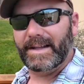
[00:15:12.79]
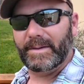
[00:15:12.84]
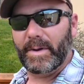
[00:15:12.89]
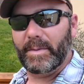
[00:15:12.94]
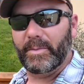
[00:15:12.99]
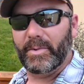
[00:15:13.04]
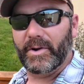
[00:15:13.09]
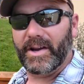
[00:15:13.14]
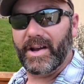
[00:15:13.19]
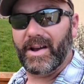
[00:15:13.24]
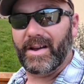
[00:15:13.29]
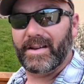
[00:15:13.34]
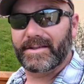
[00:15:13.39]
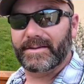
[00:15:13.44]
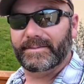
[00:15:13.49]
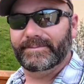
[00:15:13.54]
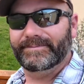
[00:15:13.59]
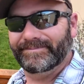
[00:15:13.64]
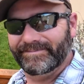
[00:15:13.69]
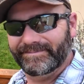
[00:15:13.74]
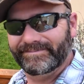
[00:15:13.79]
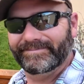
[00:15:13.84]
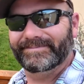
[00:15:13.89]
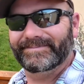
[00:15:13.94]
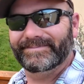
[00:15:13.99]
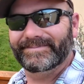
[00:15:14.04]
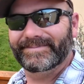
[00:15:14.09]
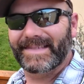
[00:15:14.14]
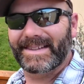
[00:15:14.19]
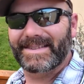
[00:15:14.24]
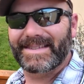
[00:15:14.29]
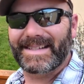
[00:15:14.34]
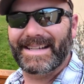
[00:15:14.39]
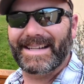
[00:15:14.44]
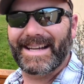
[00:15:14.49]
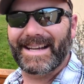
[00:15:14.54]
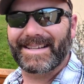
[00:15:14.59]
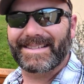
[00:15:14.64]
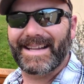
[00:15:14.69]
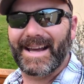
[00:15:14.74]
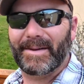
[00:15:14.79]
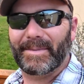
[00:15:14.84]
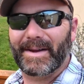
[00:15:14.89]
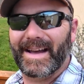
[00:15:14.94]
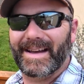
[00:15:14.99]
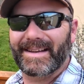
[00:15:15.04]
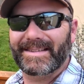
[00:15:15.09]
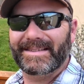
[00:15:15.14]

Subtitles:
That'd be pretty awesome. See you next time, guys.